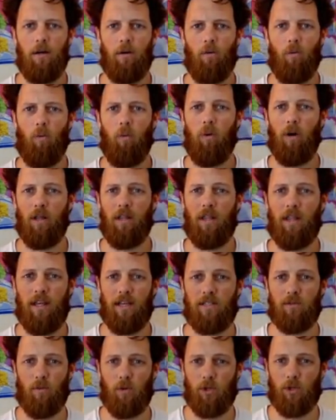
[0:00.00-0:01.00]
one of the
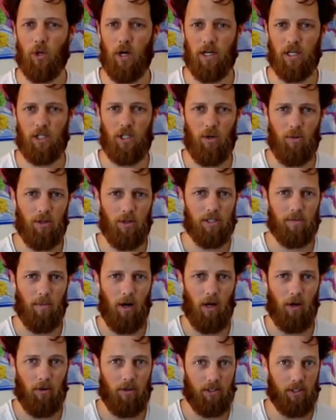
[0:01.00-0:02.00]
things that we're trying to do with this
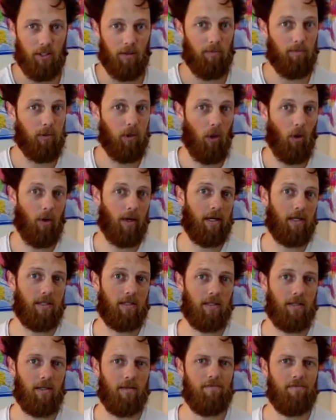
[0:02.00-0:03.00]
model is deploy it
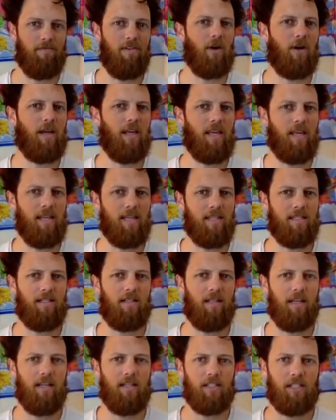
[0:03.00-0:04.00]
very
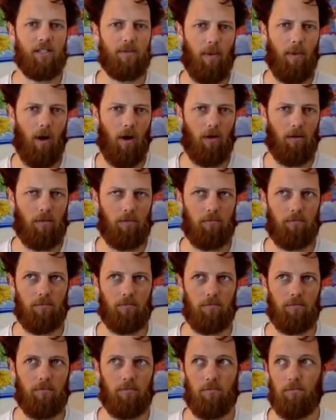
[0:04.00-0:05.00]
easily and small.
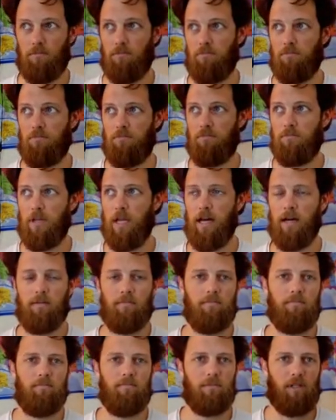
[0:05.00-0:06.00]
Yeah,
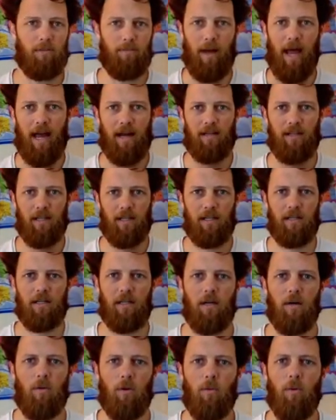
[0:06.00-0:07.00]
compactly.
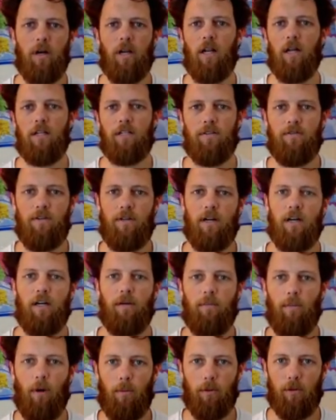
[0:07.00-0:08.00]
We want it to fit on a
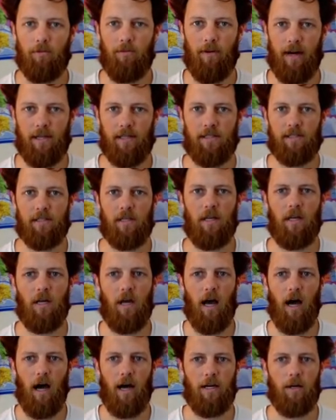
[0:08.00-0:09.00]
mobile device.
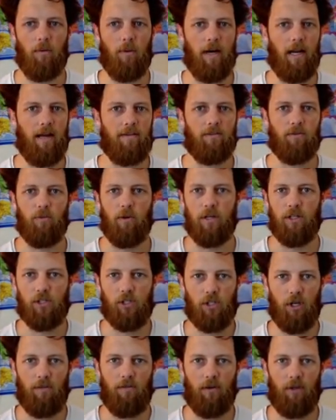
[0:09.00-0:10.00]
I don't want to have to run a
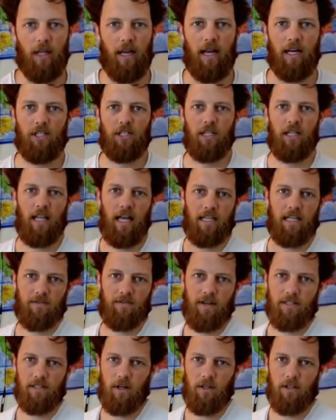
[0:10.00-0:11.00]
server that actually
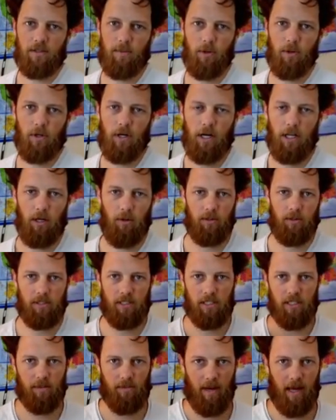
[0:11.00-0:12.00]
classifies all this bird audio and
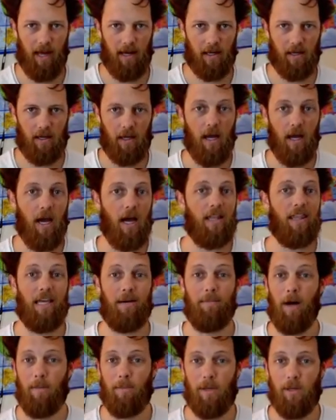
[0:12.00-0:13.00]
sends it back. That
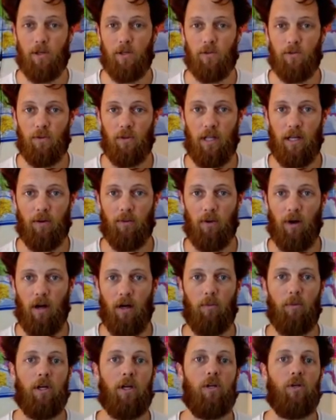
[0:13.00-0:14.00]
might be useful later
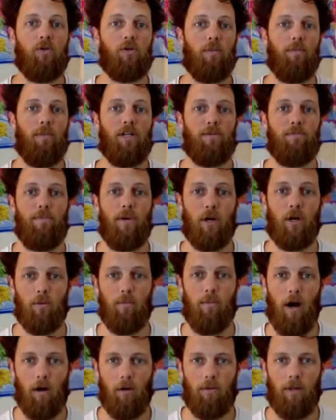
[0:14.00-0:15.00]
on. We could use a much bigger
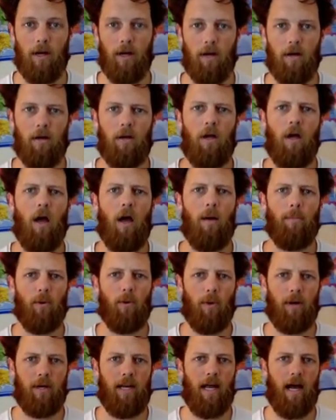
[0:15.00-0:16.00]
model there. But
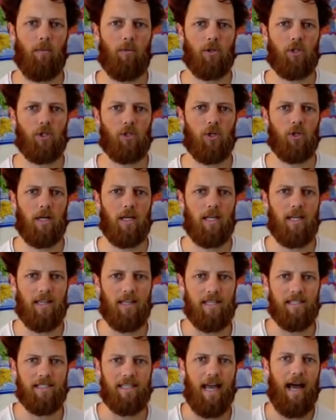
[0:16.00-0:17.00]
right now, we're just trying to get
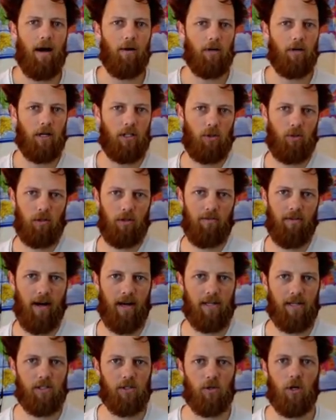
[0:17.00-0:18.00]
this out onto a
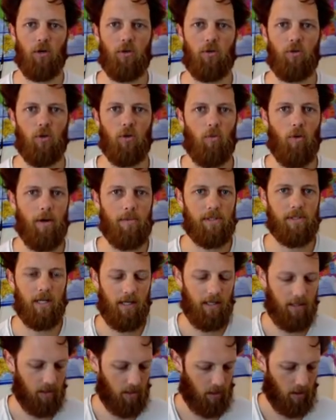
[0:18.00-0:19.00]
device or go to a
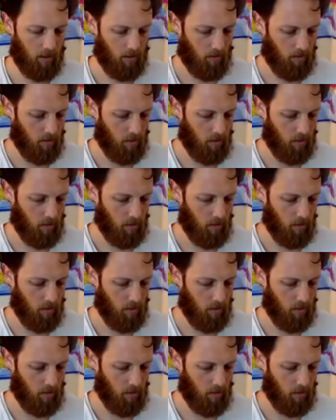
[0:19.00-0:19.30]
website. You know,